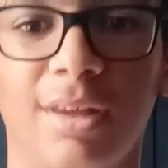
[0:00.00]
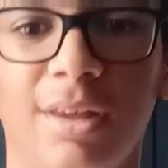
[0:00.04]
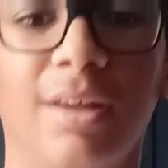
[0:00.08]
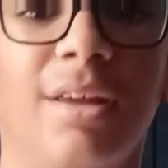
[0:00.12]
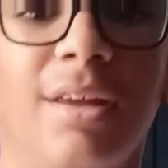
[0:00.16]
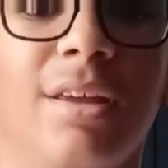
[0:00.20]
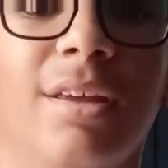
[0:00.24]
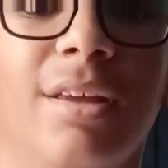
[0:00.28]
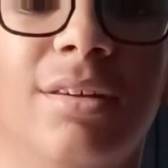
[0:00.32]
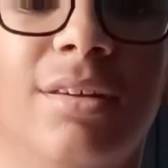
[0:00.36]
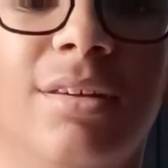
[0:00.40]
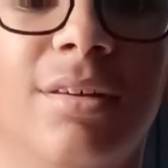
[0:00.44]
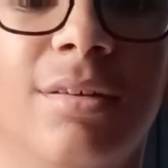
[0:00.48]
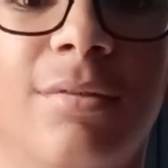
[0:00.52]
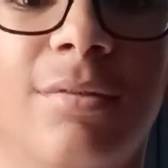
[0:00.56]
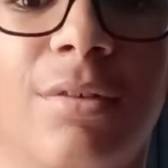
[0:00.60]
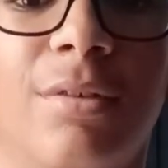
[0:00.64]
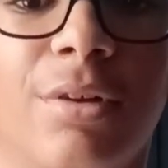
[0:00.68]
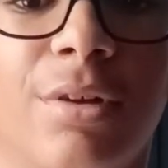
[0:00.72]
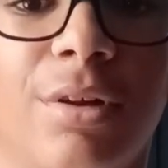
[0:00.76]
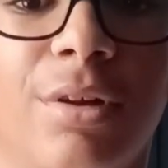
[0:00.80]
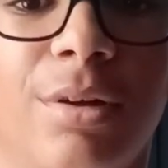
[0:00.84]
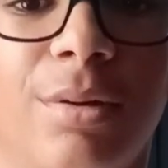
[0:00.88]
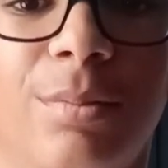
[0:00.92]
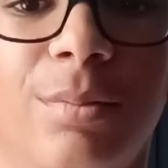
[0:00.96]
Ace of
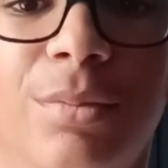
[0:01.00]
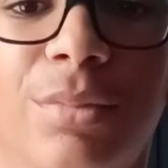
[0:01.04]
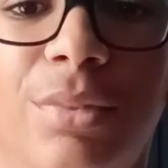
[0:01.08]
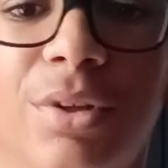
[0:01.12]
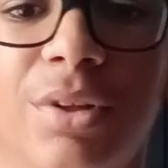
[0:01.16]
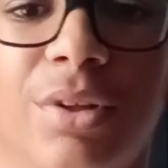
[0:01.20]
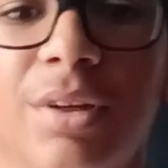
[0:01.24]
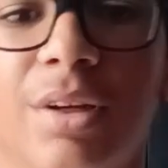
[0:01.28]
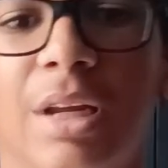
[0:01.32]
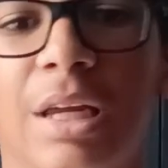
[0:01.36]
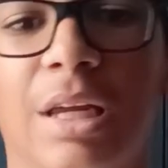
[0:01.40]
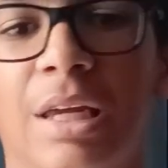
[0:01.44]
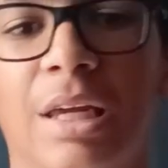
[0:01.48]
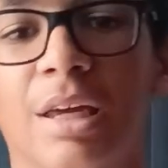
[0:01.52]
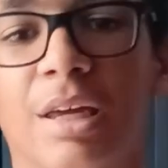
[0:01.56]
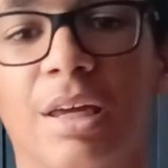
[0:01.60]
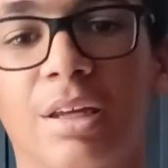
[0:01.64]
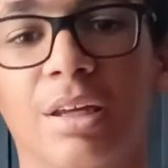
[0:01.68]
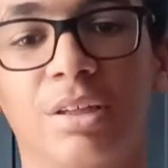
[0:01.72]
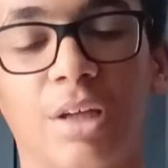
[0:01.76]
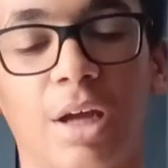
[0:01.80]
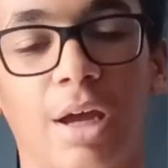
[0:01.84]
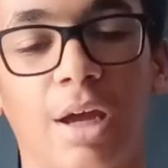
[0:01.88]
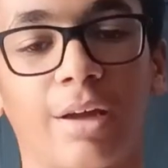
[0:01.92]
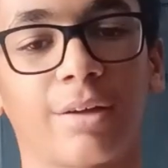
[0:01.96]
clubs and
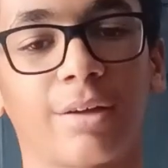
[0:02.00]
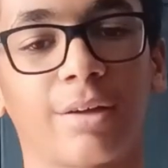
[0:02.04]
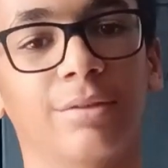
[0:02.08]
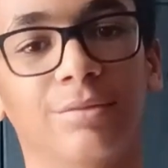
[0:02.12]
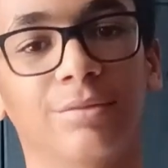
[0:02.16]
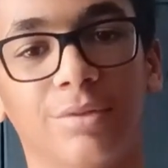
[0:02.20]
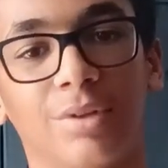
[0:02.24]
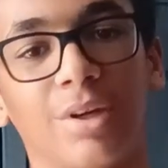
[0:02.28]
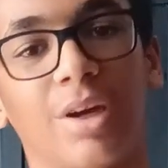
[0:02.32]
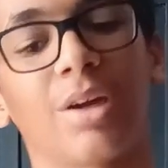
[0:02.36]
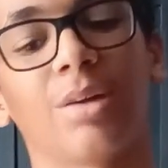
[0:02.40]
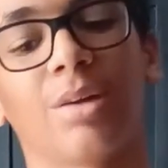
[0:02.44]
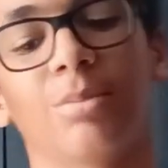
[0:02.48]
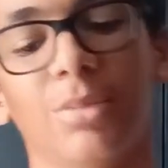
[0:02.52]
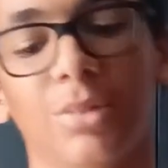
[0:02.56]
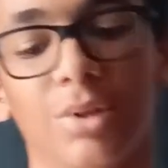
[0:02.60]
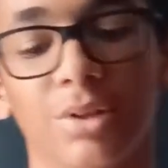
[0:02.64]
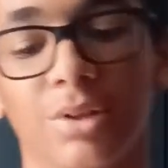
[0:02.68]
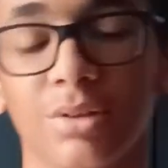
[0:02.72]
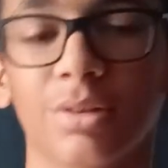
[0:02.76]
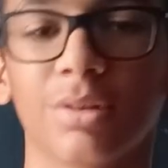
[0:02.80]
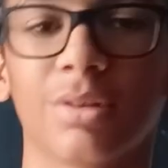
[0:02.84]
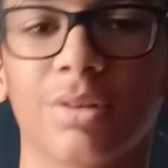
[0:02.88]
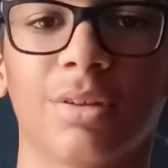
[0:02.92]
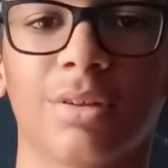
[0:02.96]
Jack of
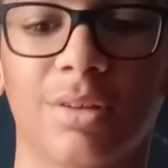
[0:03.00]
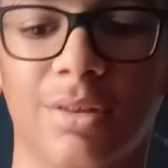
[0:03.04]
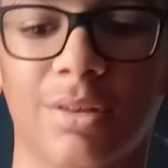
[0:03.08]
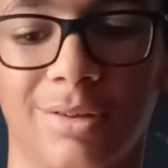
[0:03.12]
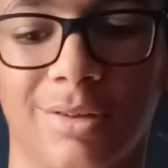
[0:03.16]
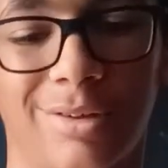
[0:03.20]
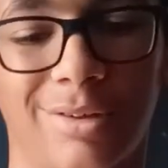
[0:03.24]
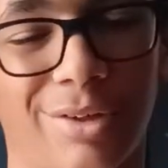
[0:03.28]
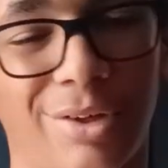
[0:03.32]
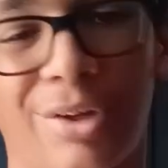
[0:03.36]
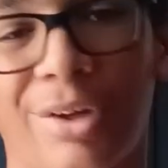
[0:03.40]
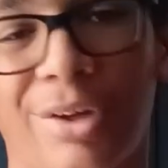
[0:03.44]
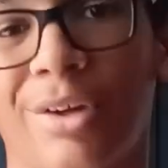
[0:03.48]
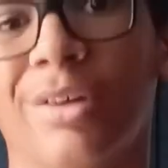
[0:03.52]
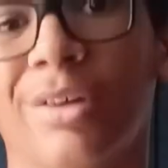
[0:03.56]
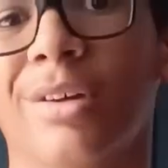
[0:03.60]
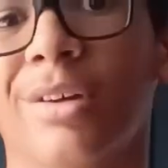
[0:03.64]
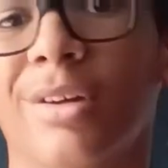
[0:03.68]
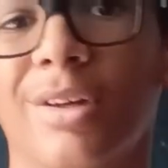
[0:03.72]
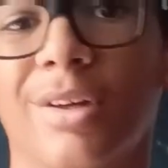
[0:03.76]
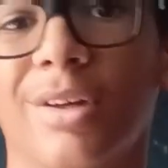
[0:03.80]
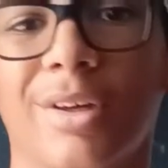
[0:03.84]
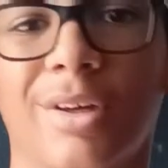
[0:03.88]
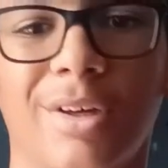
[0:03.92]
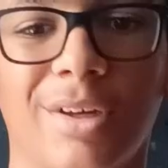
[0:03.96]
diamonds. Okay,
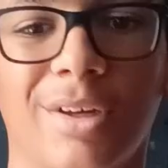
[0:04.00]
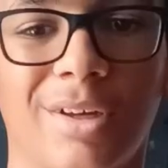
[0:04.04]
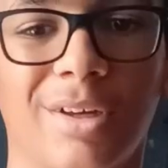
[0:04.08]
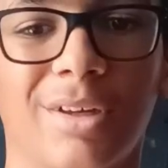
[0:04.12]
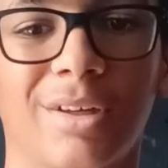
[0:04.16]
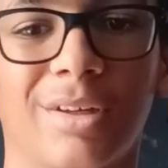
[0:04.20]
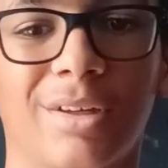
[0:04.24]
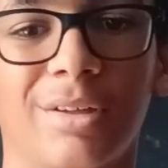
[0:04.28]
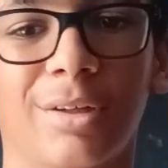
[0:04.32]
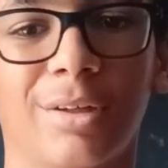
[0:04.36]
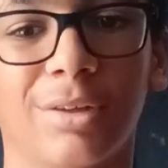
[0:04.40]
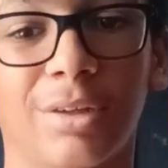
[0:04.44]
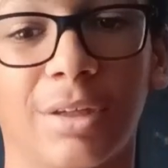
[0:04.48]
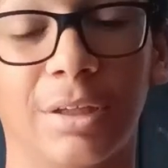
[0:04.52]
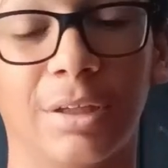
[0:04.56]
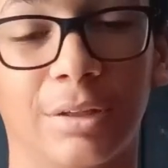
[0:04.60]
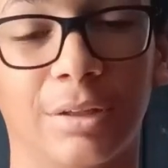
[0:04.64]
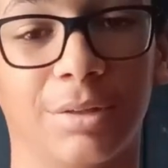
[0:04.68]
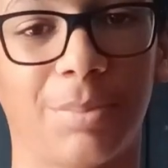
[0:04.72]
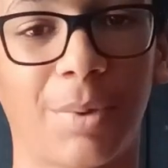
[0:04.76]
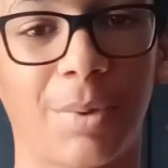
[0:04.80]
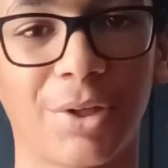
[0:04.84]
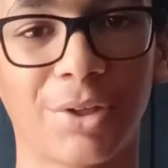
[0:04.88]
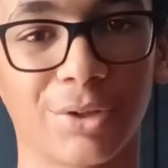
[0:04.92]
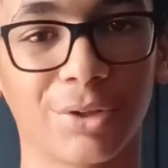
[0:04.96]
nothing
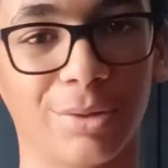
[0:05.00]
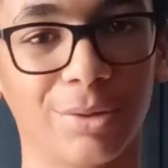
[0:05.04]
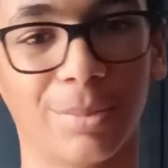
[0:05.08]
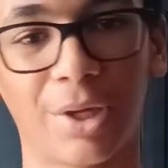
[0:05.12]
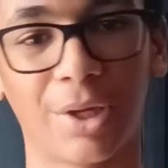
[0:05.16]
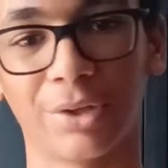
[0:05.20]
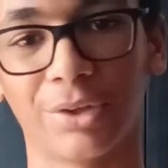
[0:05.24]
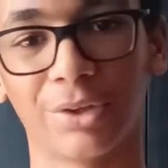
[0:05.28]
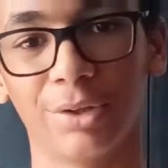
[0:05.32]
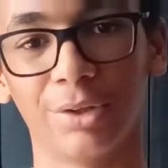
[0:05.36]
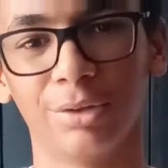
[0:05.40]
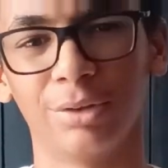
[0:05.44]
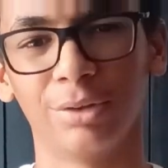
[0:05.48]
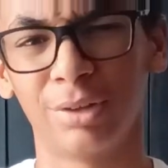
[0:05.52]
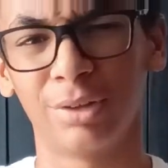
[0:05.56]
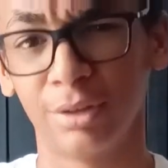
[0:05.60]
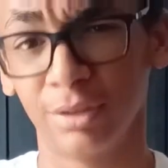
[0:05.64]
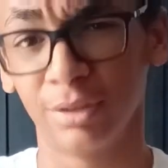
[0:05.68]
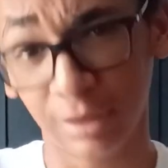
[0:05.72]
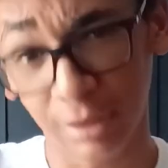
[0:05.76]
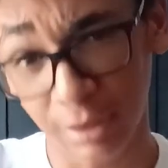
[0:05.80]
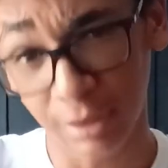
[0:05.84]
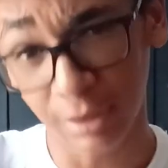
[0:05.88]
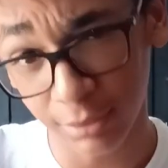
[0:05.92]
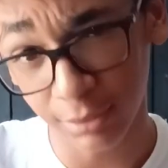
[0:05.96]
special about those,
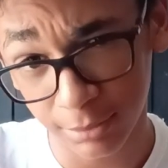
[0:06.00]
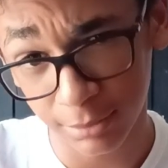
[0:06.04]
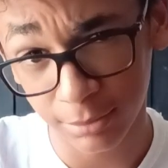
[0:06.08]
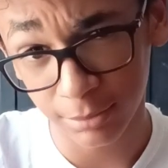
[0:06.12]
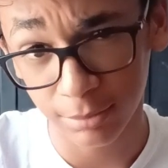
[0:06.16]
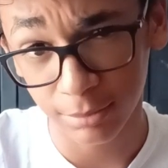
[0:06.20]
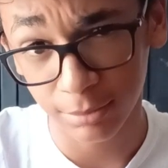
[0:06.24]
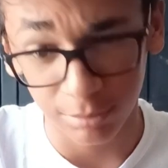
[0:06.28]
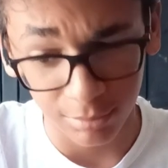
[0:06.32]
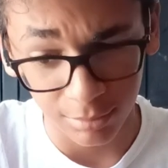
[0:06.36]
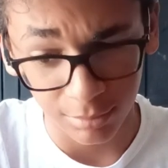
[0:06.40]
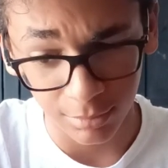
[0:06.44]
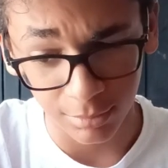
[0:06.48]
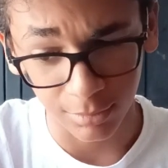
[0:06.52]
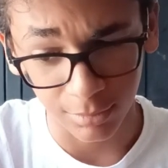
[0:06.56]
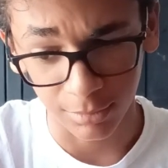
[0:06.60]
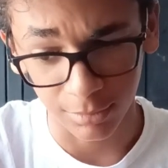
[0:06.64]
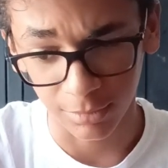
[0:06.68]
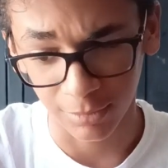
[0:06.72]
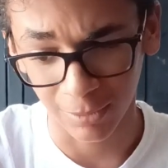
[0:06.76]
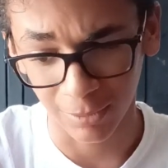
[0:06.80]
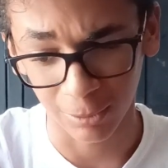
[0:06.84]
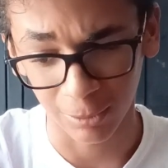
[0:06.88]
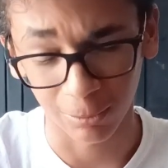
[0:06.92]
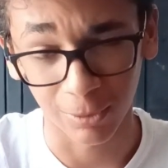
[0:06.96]
is it?
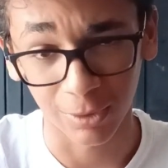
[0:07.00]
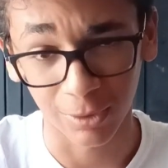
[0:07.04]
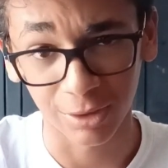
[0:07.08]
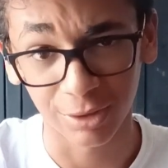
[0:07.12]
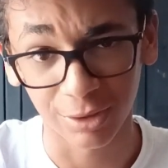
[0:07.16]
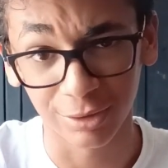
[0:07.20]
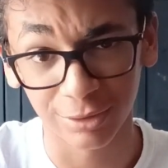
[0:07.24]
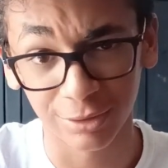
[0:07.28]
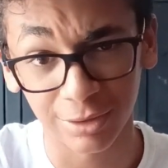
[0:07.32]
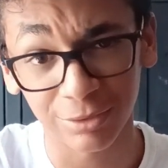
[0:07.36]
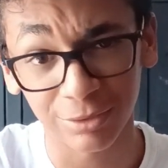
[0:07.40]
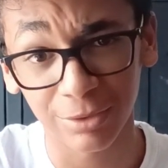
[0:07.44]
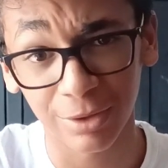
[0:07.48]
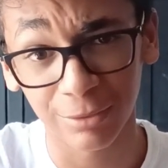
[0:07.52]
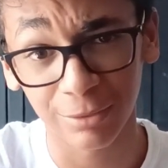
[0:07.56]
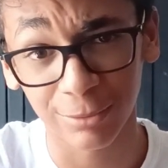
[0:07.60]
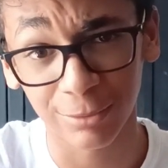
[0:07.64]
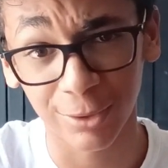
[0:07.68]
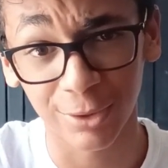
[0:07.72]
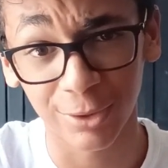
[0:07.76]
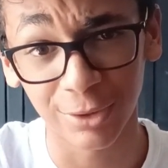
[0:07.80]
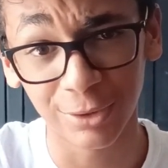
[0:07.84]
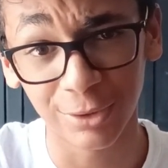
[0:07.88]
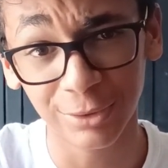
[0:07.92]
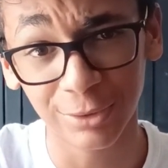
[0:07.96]
Is one of these your
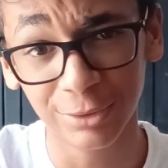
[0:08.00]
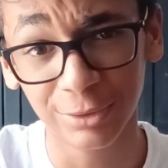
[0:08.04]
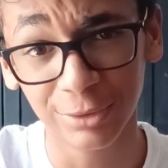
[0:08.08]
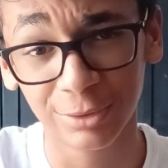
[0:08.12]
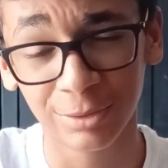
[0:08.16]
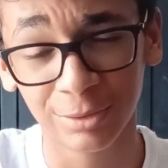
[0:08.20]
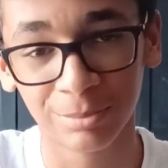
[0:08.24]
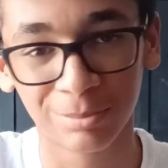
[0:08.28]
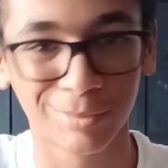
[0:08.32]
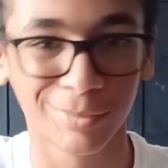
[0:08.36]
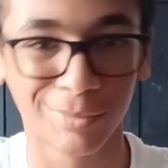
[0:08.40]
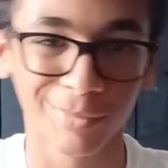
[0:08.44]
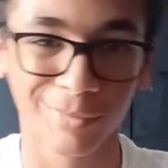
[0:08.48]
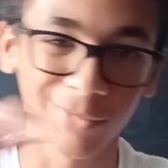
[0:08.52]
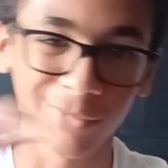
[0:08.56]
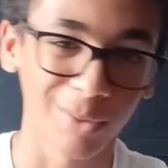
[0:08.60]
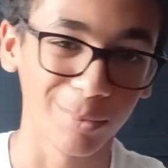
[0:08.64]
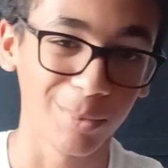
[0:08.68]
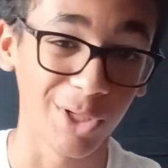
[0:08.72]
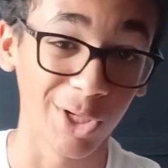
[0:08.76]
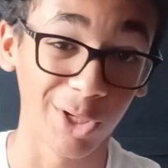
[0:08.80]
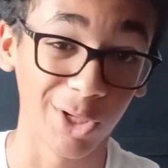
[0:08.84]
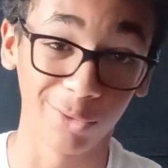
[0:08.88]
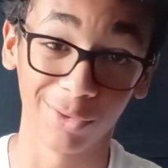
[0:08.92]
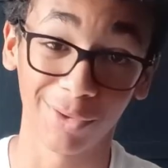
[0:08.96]
favorite cards? Let
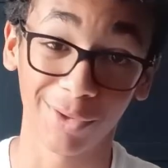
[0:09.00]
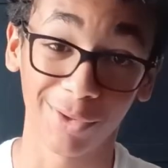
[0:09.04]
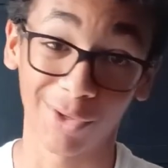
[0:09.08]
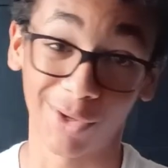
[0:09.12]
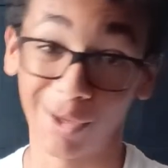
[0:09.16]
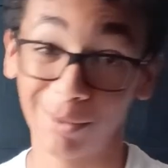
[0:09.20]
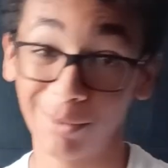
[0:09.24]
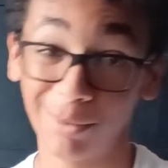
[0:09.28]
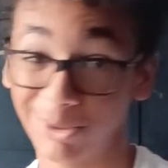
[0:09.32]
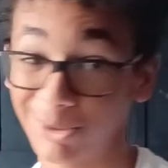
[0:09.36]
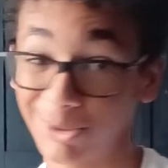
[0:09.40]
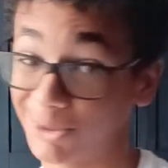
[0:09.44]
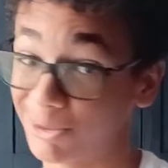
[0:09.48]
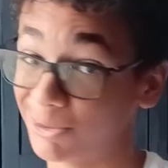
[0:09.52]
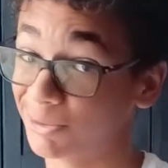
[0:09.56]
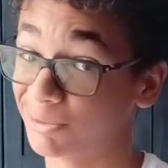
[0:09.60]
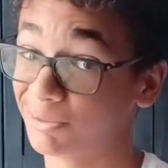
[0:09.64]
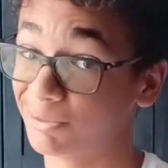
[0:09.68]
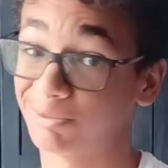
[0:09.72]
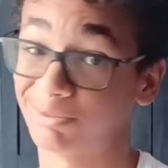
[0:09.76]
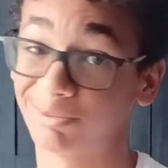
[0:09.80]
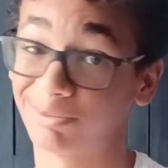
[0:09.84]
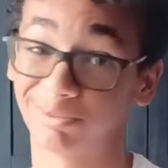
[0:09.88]
me know in the comments.